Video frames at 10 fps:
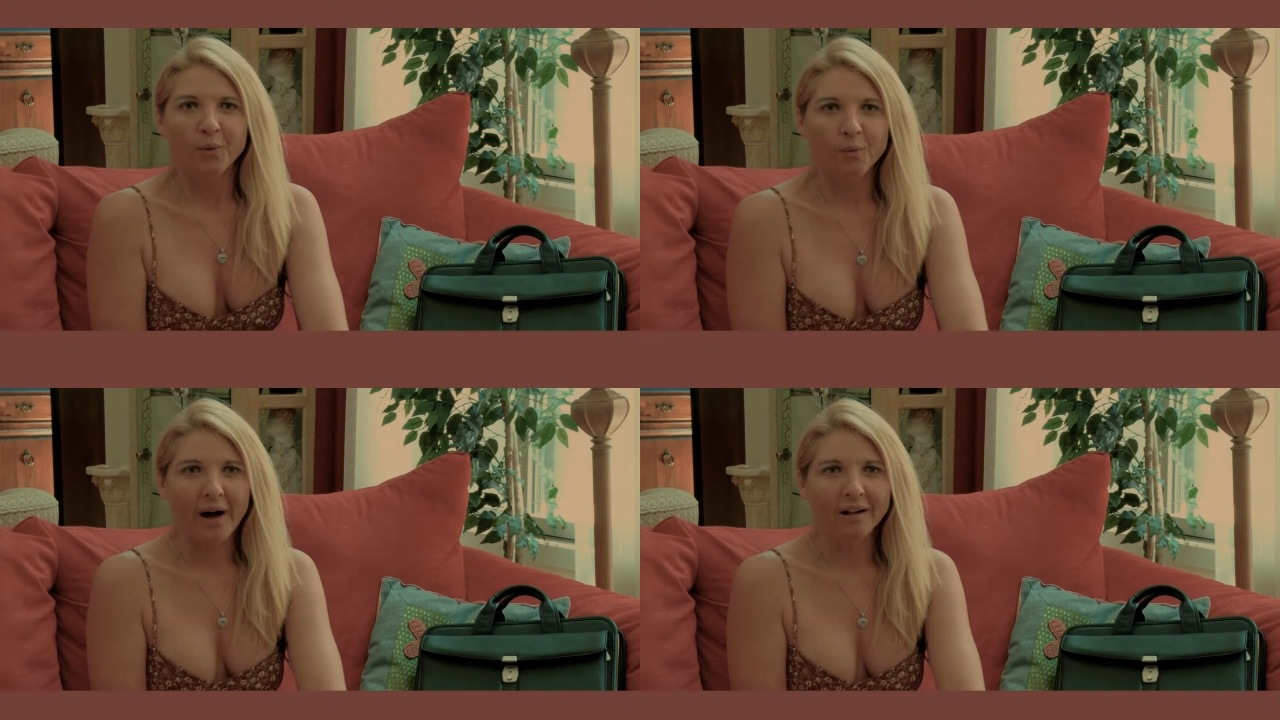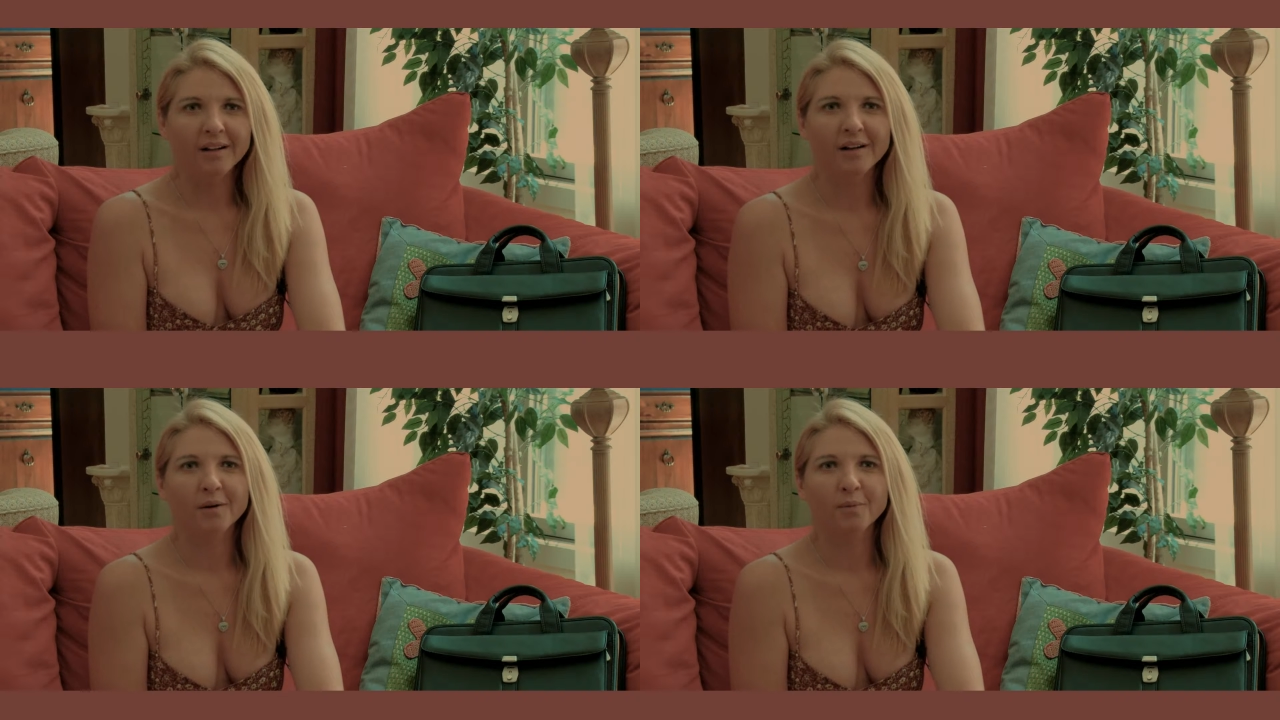Well,
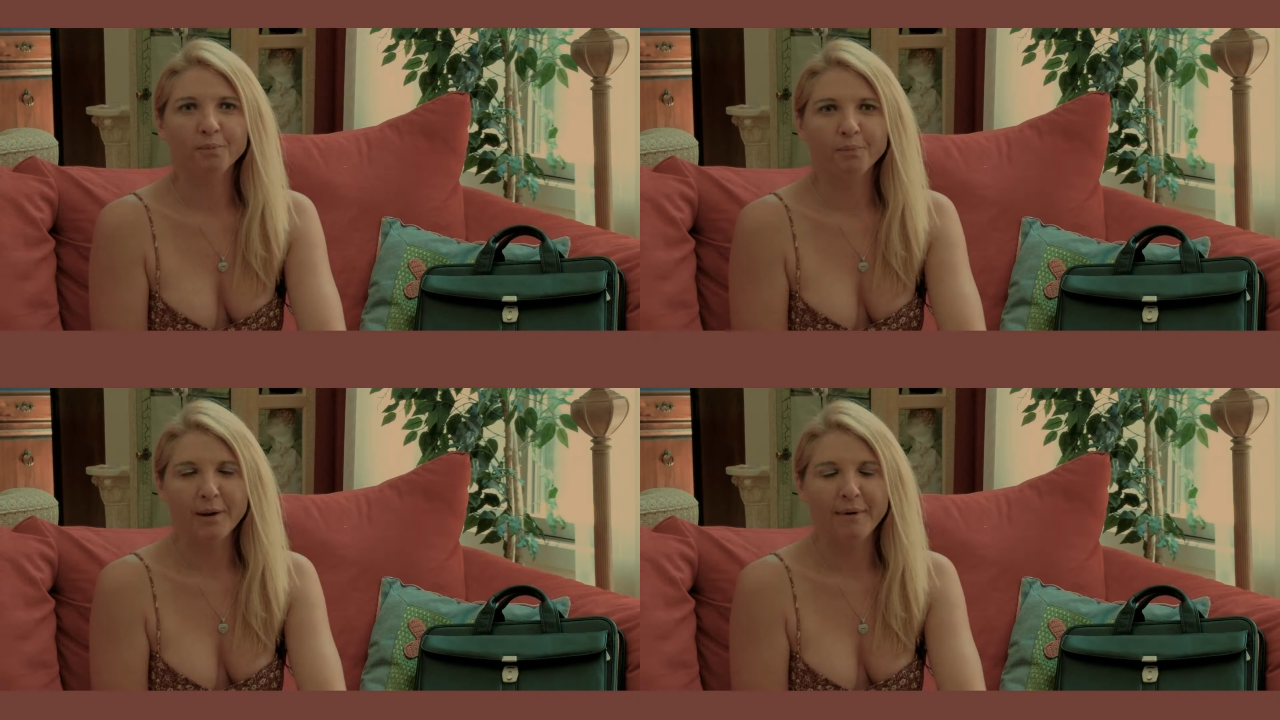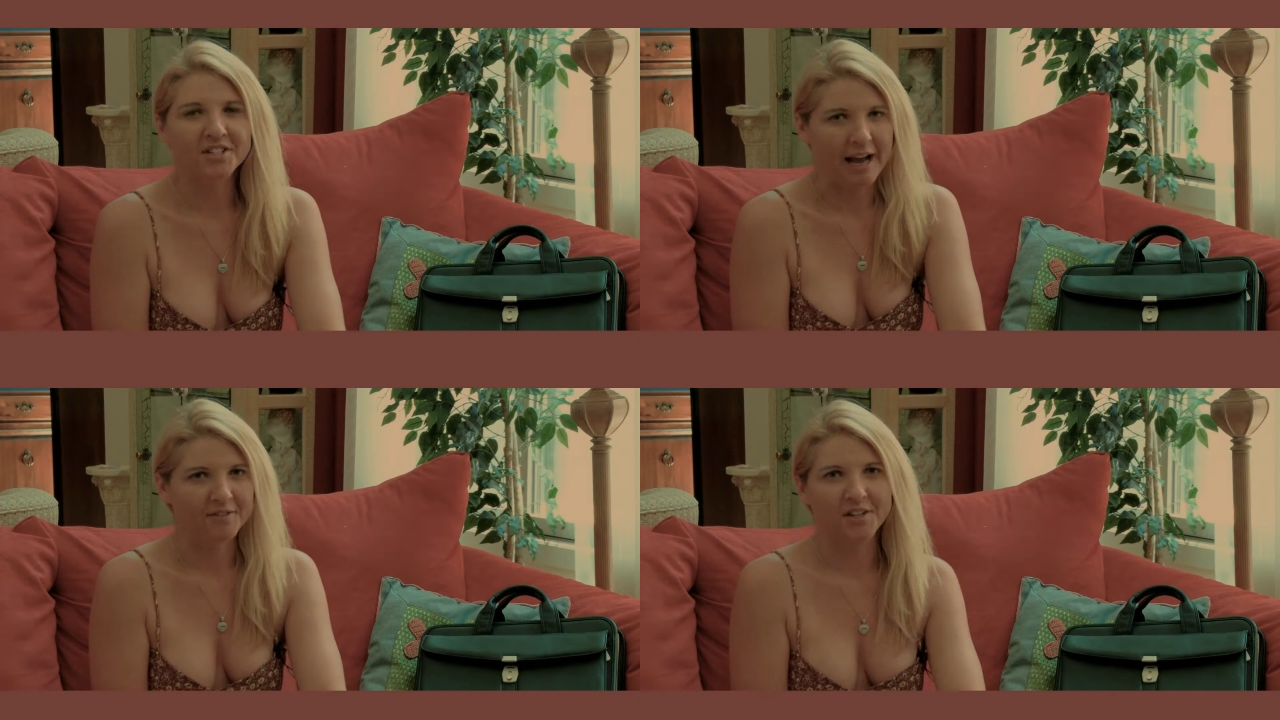pretty
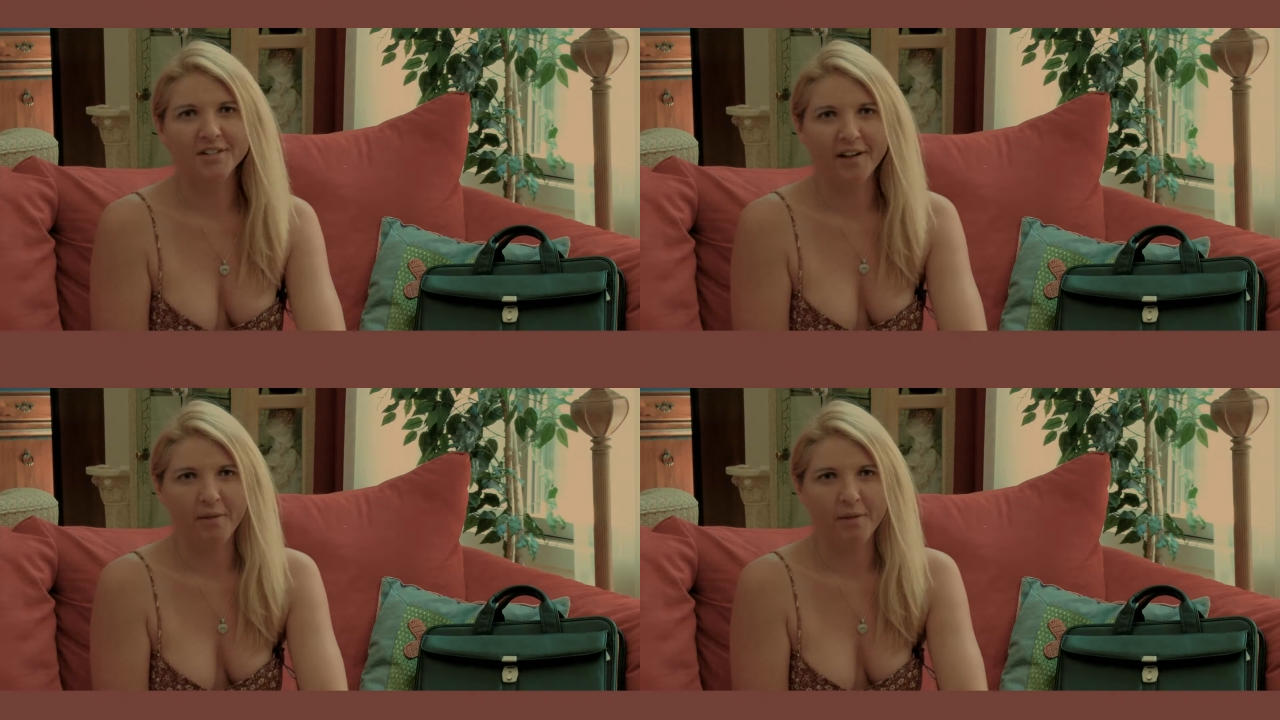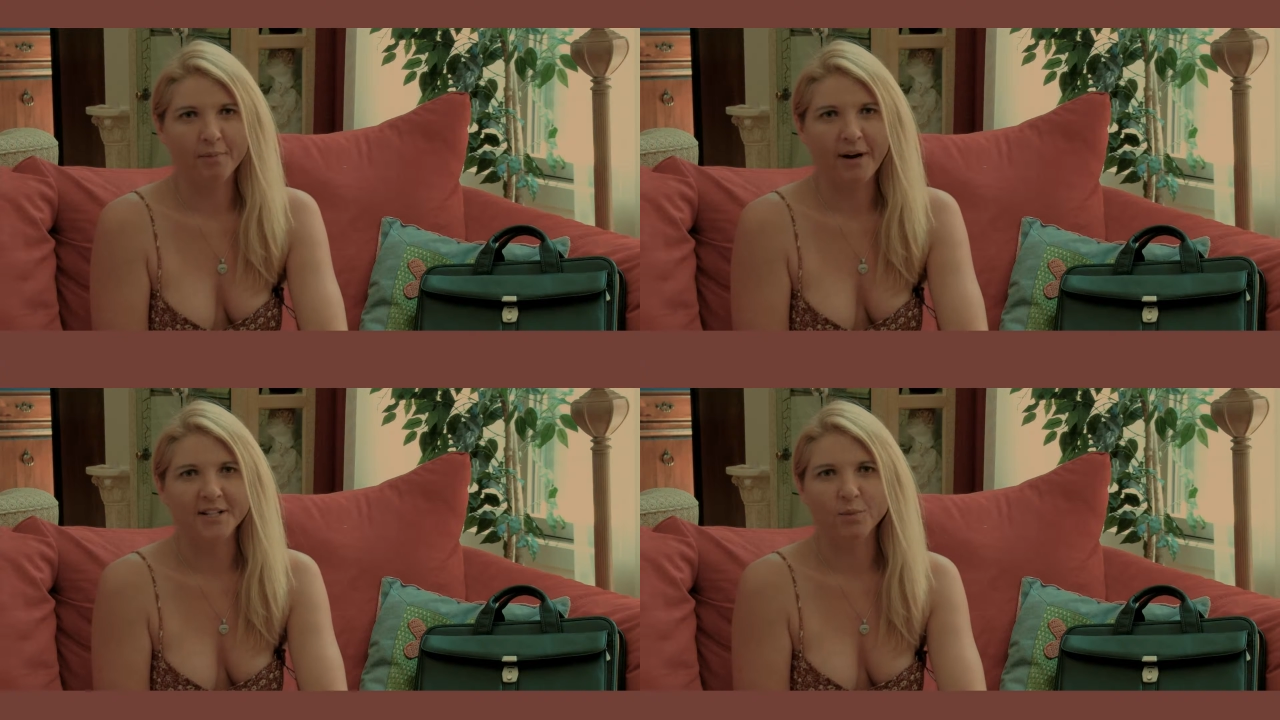much after you tell them the
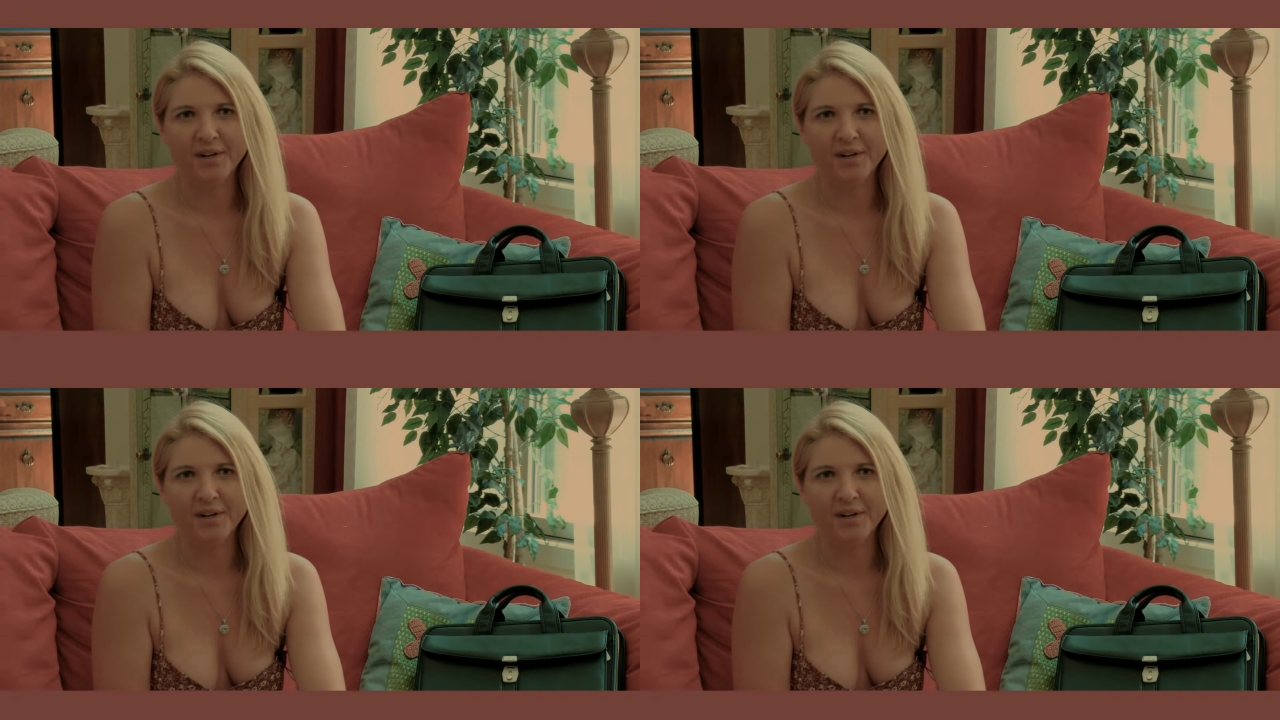price,